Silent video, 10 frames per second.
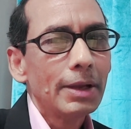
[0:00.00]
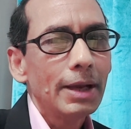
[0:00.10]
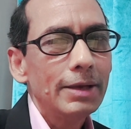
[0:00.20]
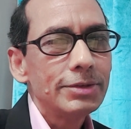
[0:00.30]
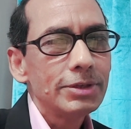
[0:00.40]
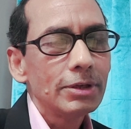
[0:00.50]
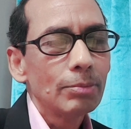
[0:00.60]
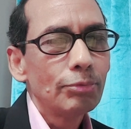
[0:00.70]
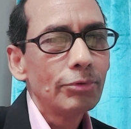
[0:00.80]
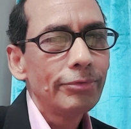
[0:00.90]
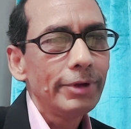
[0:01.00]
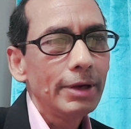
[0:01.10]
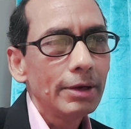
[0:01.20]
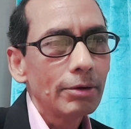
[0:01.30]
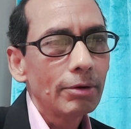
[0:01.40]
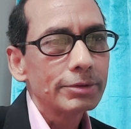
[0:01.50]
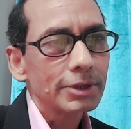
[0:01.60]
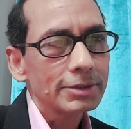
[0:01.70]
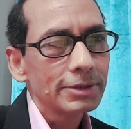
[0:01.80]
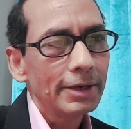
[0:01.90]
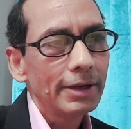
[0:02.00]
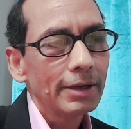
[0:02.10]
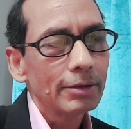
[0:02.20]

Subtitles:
editing or proofreading or translating,